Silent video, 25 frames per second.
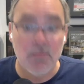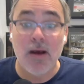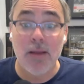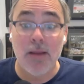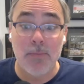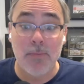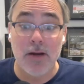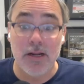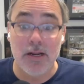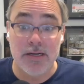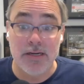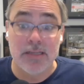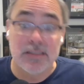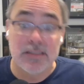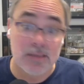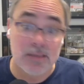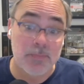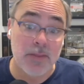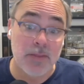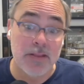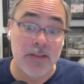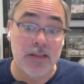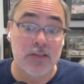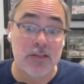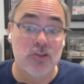my mind, it's
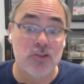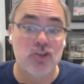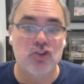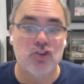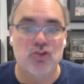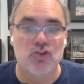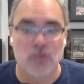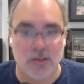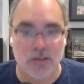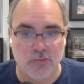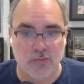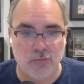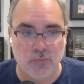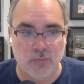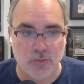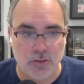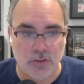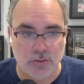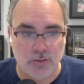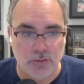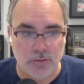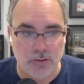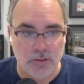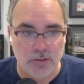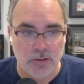something that's
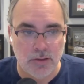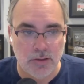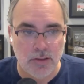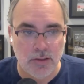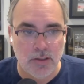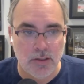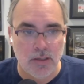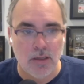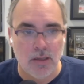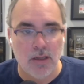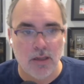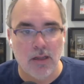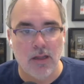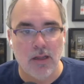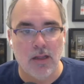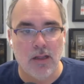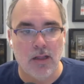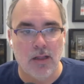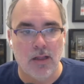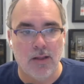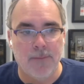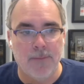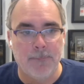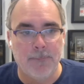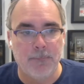stressful.
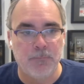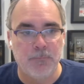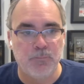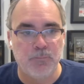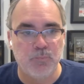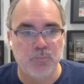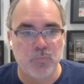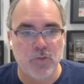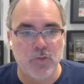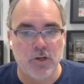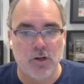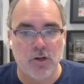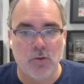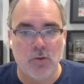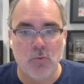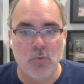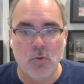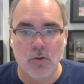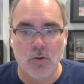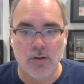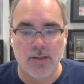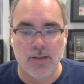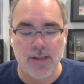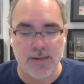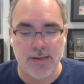Um, you know,
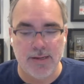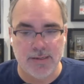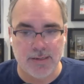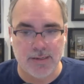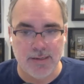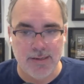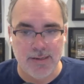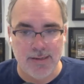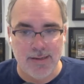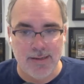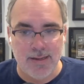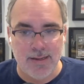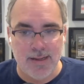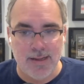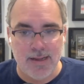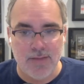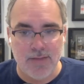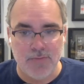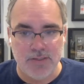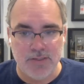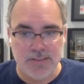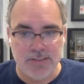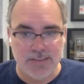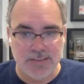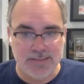or like
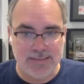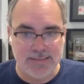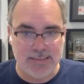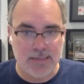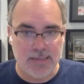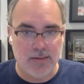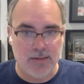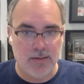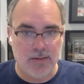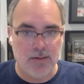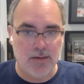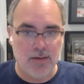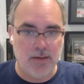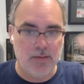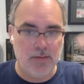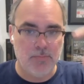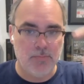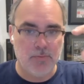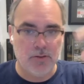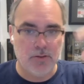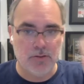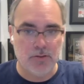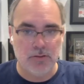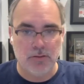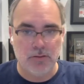having to
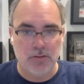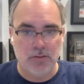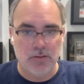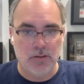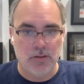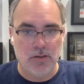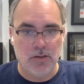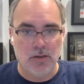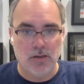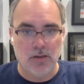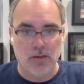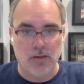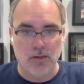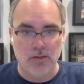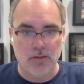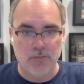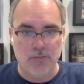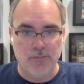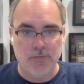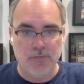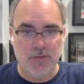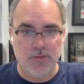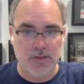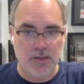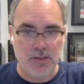time all
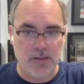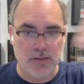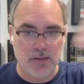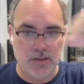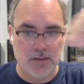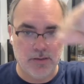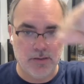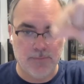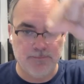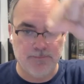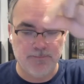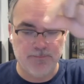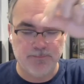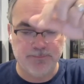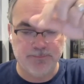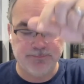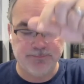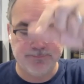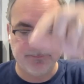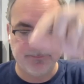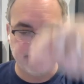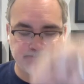of the um